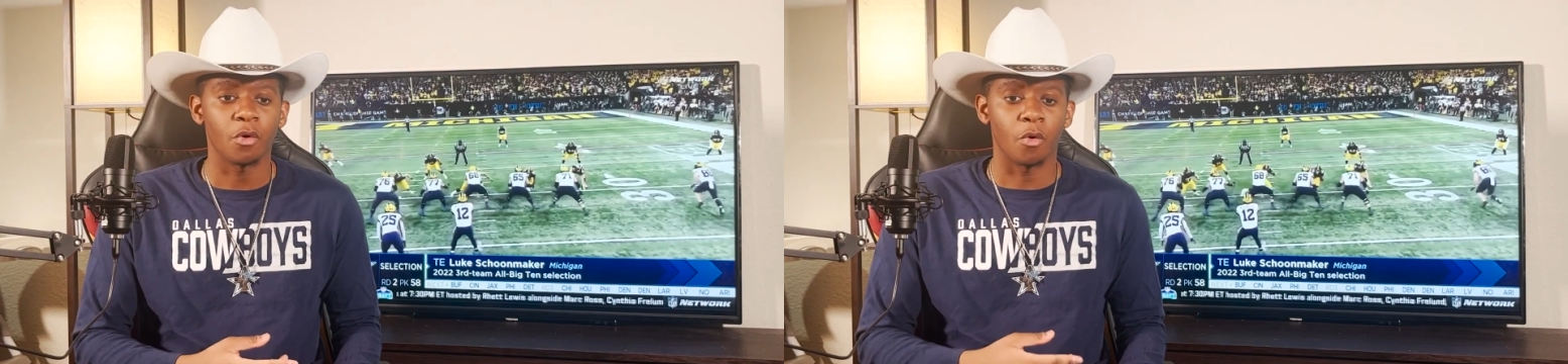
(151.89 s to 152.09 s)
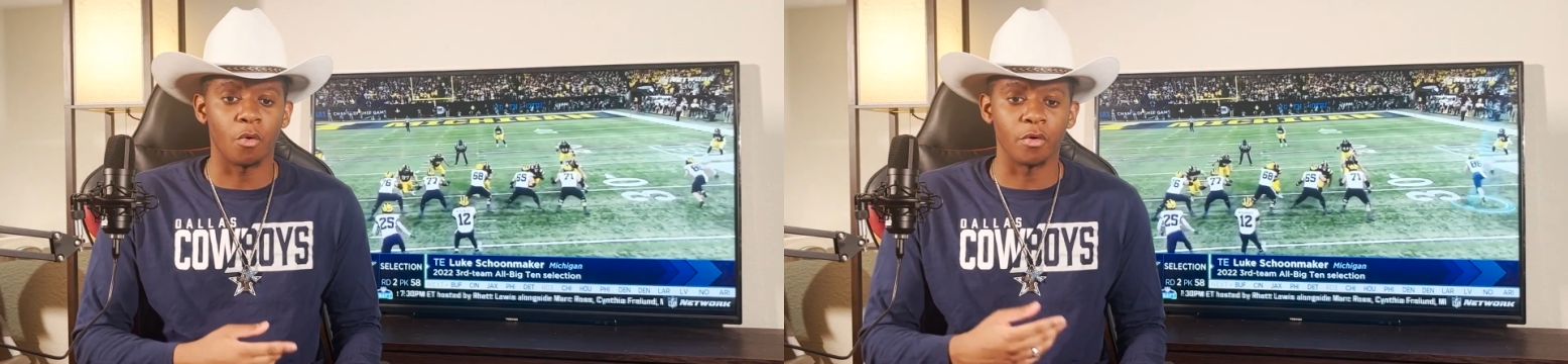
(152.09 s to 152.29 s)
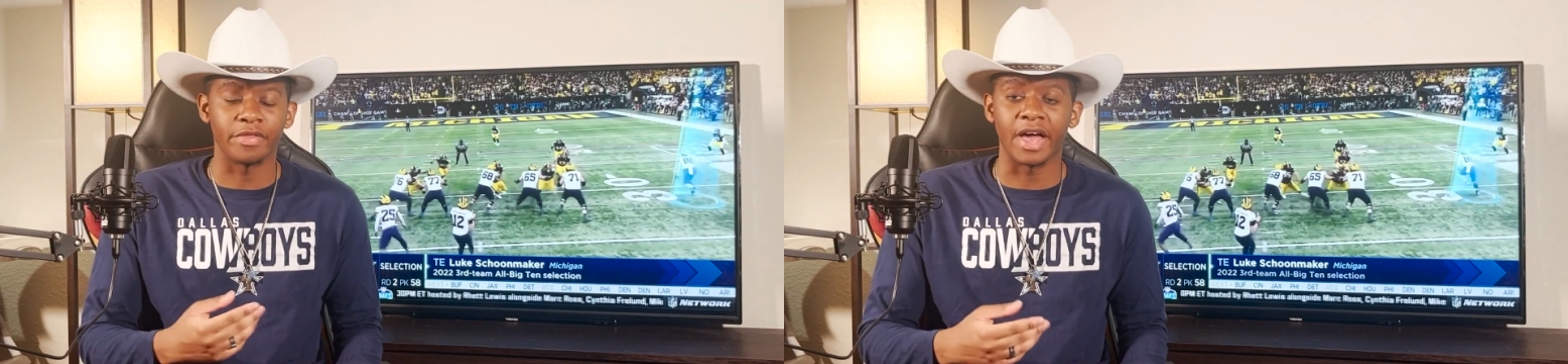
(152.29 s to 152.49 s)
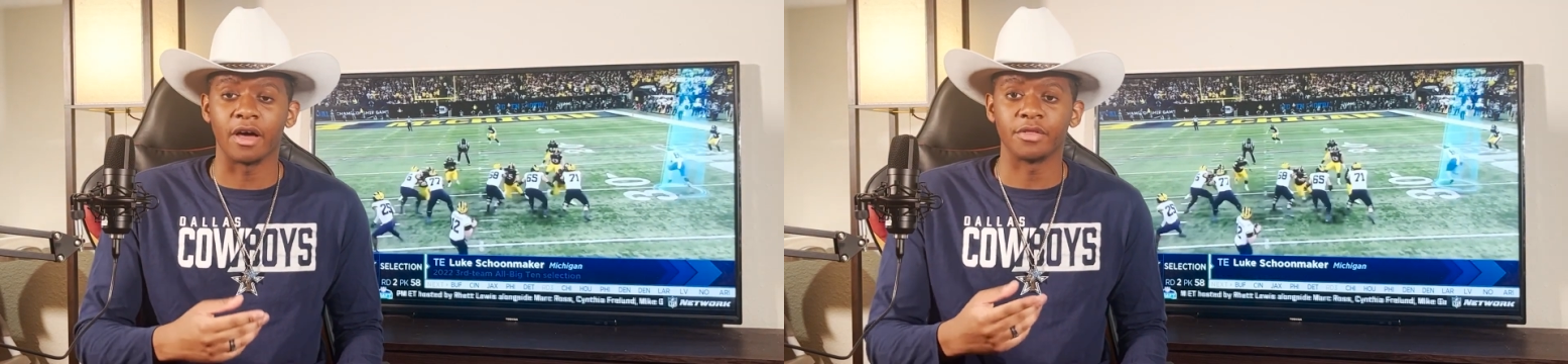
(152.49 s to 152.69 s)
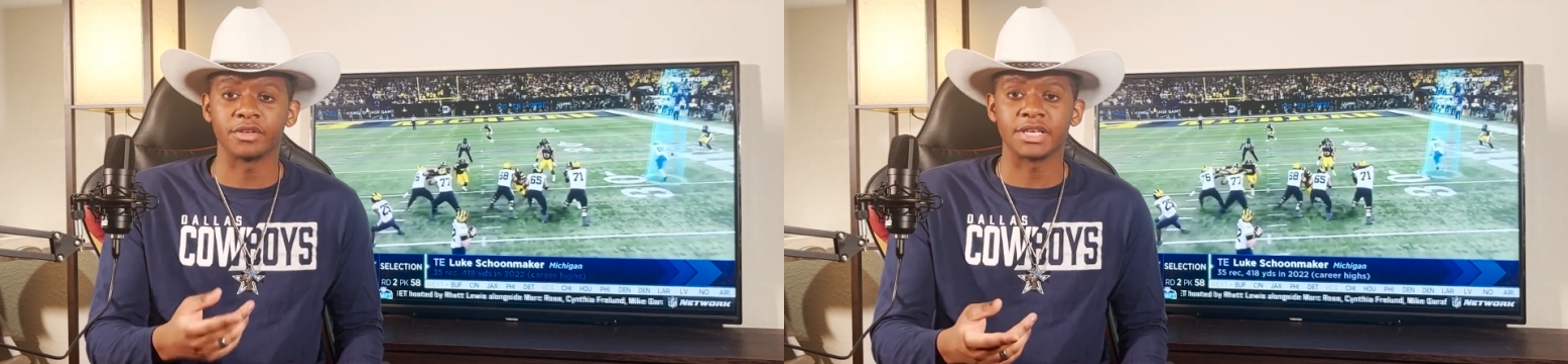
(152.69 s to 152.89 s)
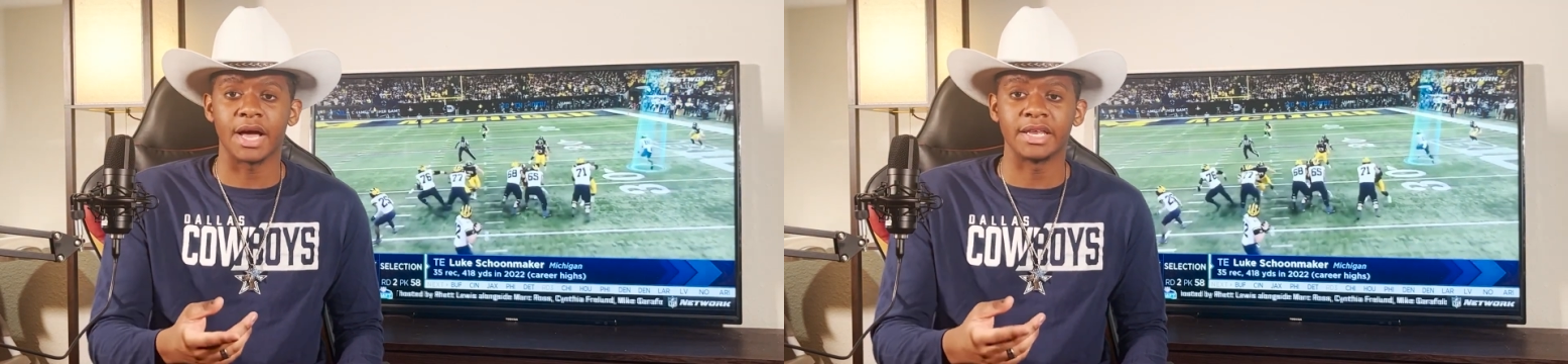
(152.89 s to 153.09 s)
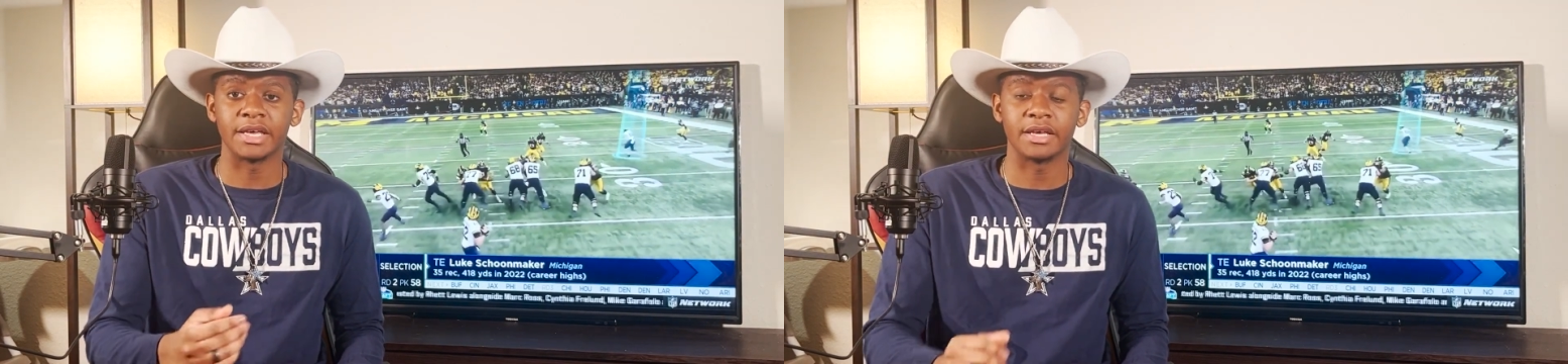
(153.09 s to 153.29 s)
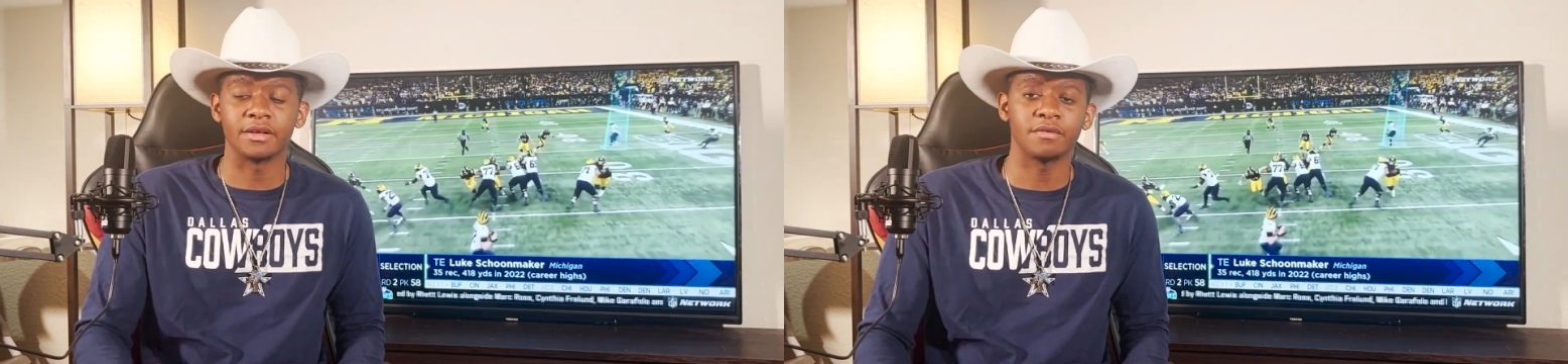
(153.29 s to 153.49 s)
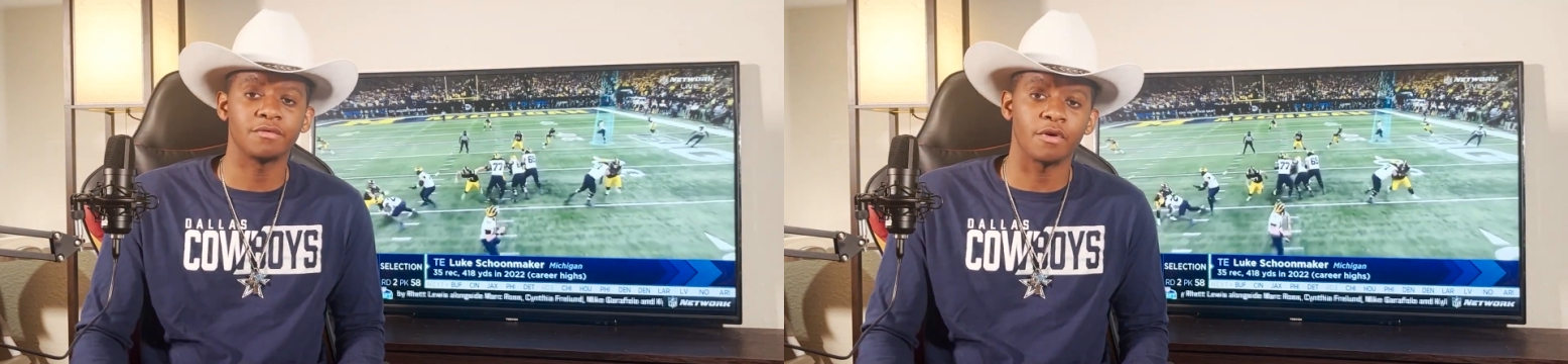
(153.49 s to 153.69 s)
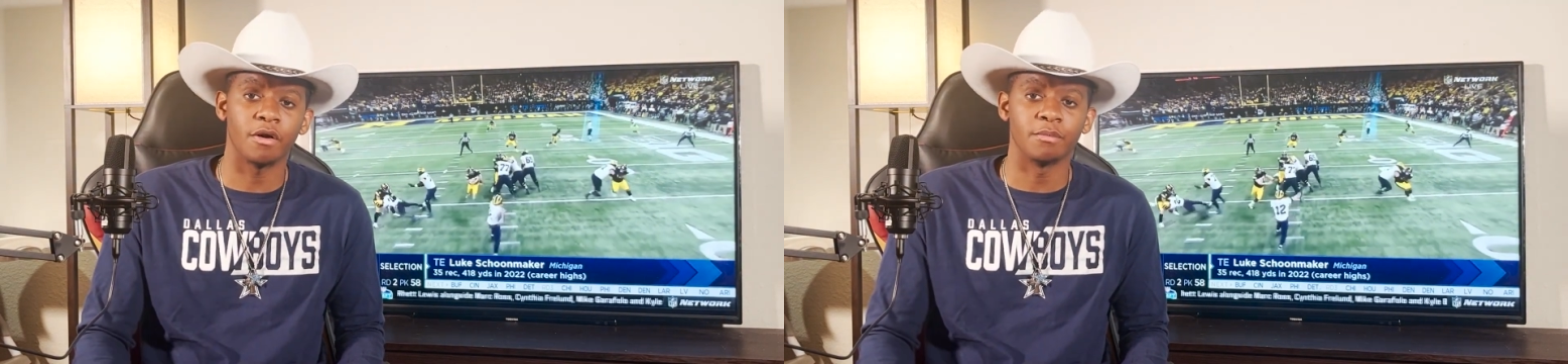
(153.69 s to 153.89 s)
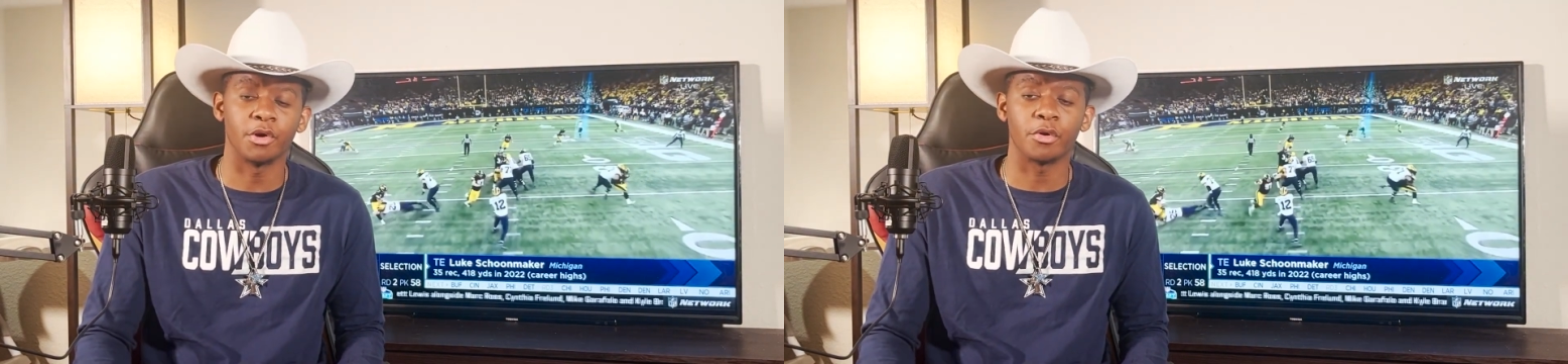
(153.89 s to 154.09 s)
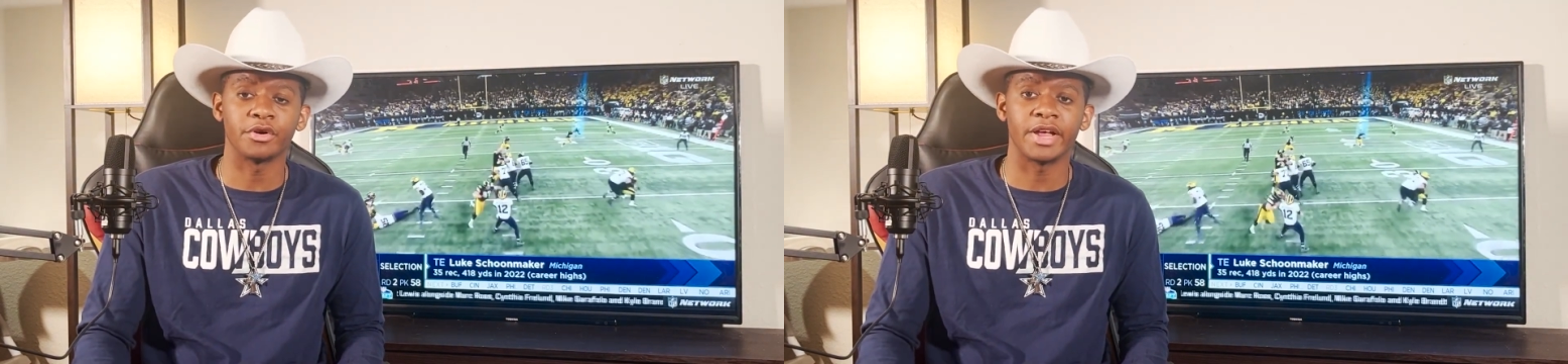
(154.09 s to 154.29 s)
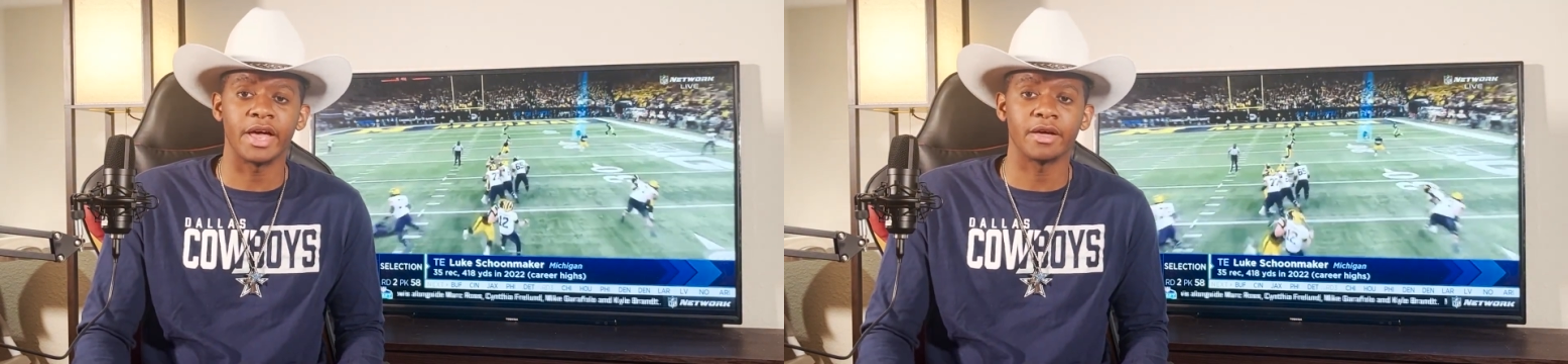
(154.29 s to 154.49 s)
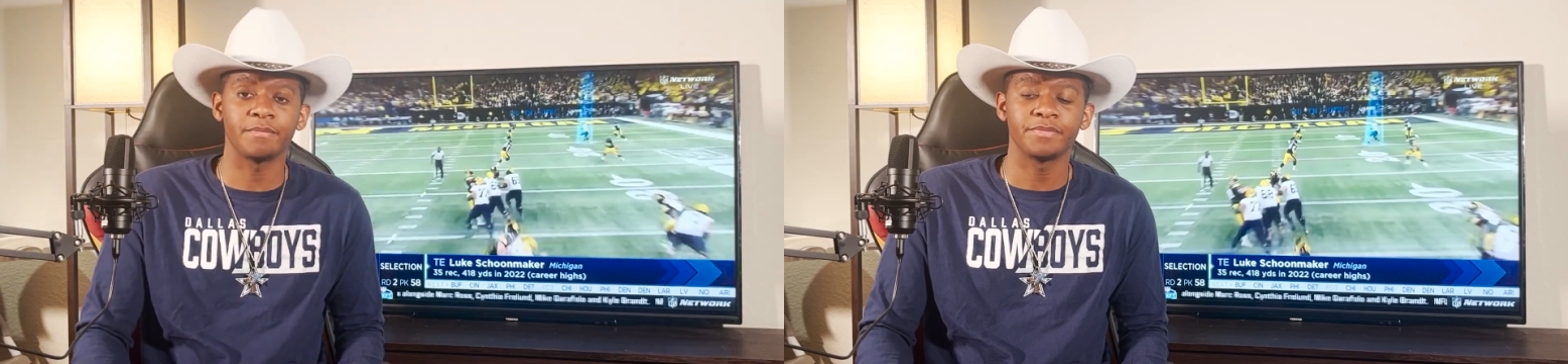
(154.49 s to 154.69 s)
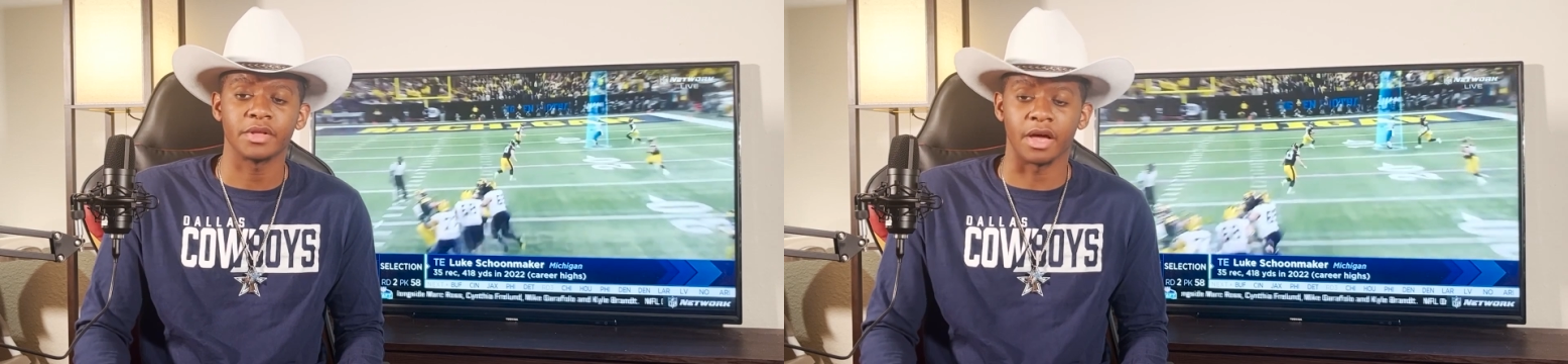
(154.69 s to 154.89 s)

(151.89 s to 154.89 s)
or that other tight end from Notre Dame.